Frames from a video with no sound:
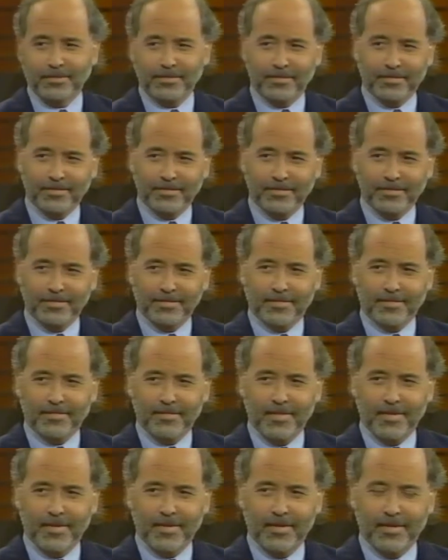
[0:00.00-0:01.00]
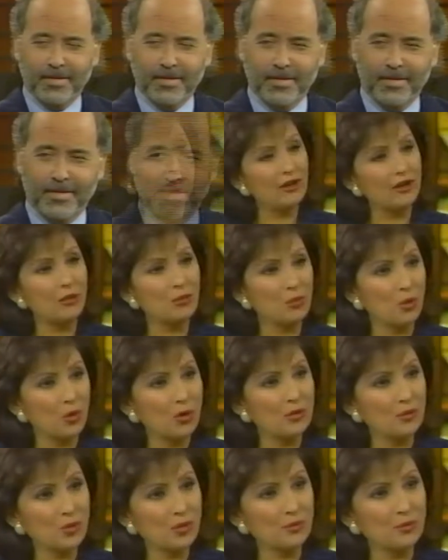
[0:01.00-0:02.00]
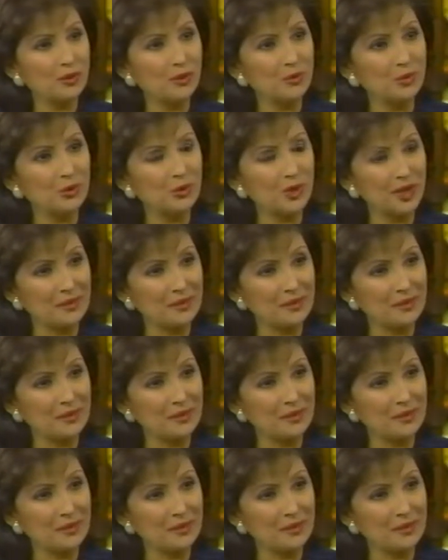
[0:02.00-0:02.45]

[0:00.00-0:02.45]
Do you think that the word is getting out? Are more and more people